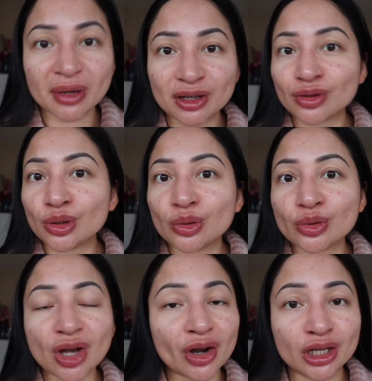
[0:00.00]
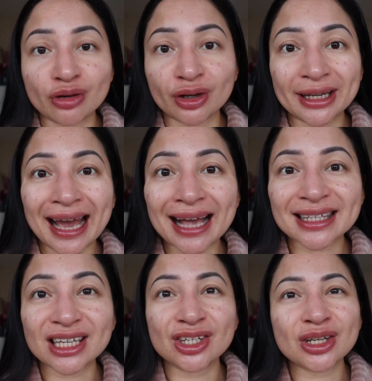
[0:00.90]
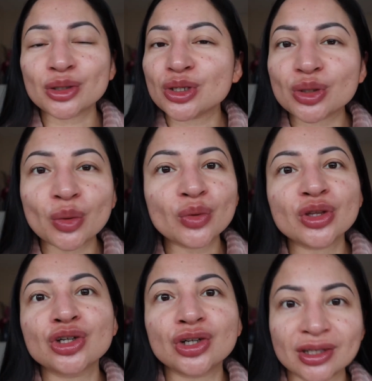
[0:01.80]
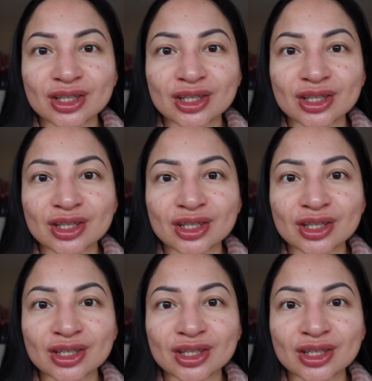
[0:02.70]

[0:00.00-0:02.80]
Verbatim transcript: minerals, hyaluronic acid, you know, just all the good